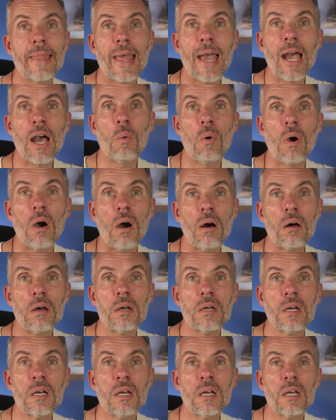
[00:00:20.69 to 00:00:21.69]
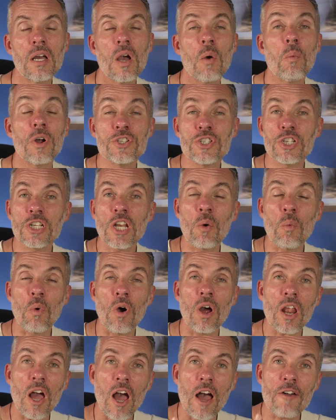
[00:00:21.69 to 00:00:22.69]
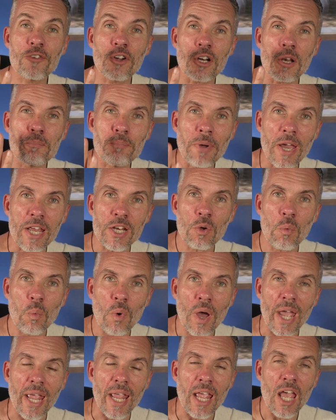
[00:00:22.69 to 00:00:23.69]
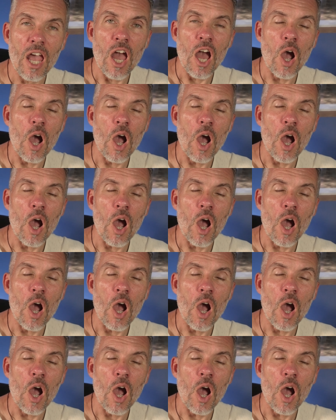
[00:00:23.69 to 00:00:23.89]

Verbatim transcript: Now what? Well, do you know what? I've got a better way.